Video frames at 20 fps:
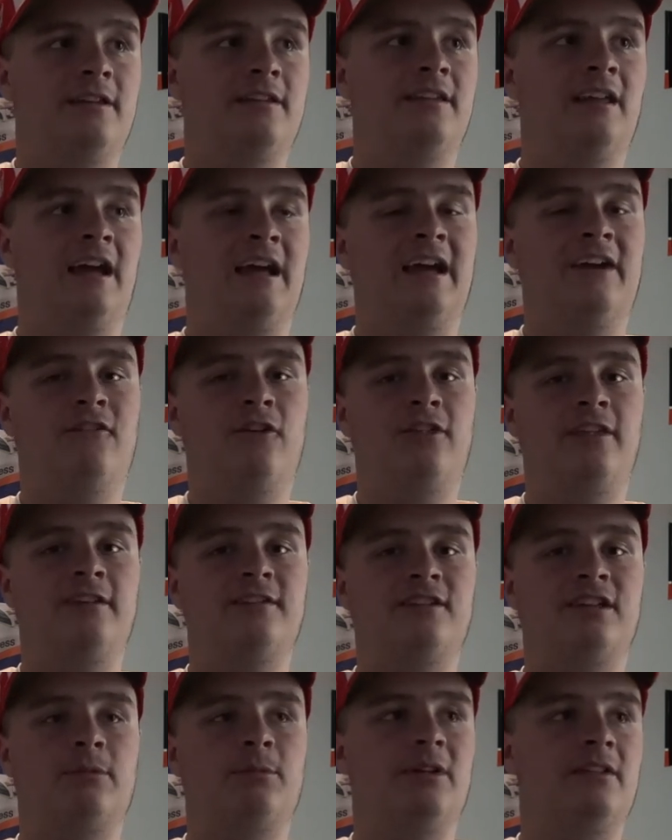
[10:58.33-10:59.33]
not
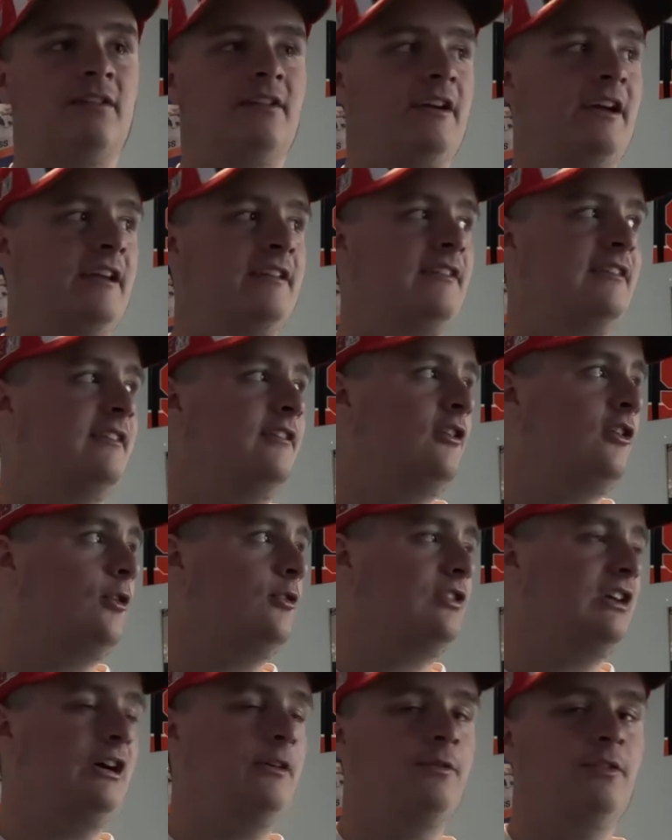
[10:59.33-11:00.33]
everything's going to be, it
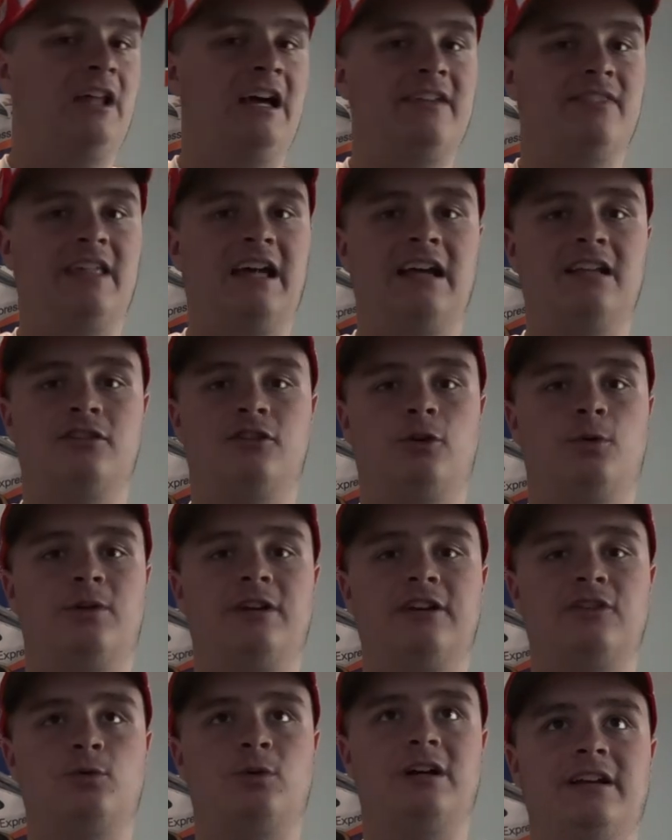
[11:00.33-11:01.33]
turns out like that, so it
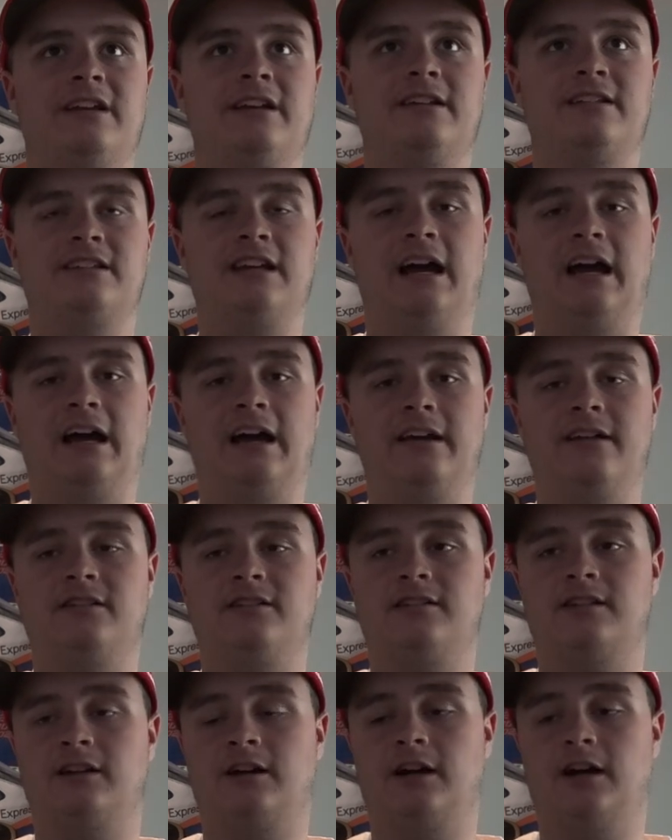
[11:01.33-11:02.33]
is it is,
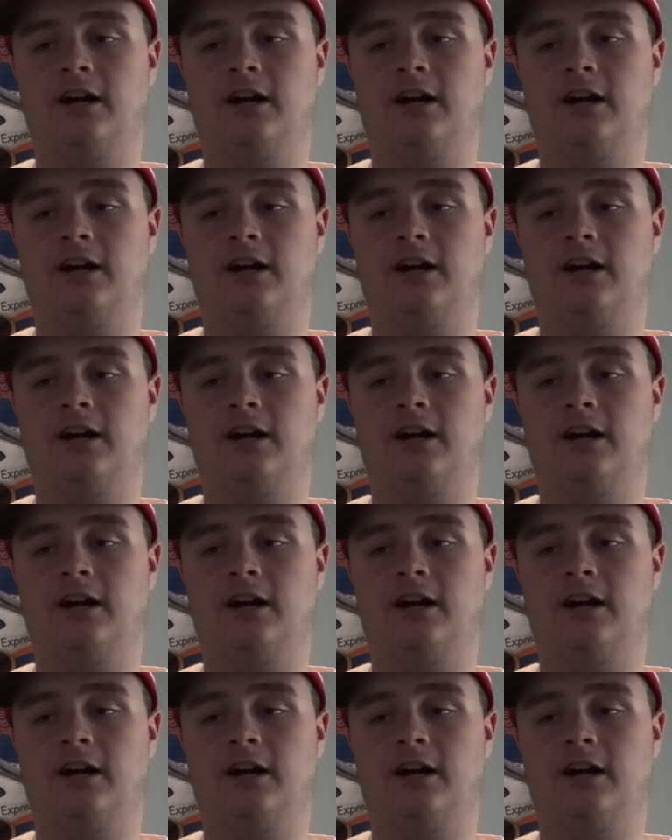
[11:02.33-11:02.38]
guys.